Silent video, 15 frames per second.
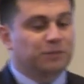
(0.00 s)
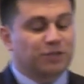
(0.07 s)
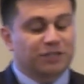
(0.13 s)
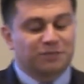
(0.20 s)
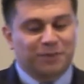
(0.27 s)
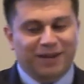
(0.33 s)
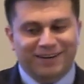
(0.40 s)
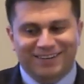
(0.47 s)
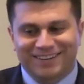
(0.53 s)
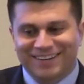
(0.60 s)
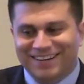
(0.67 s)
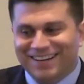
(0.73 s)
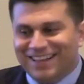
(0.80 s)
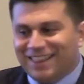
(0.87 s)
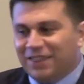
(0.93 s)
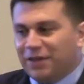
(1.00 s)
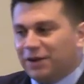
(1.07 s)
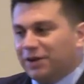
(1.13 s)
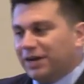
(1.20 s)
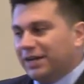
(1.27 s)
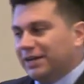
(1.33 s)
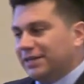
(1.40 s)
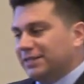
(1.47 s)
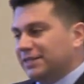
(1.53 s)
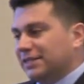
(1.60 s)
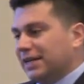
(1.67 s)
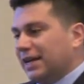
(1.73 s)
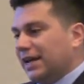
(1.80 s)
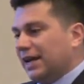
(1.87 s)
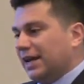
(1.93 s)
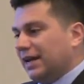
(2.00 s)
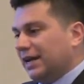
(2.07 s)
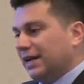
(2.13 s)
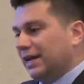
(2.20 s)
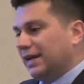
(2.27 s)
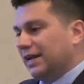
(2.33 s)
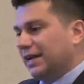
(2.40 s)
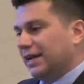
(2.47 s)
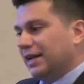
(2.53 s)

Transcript: suspect, there is a,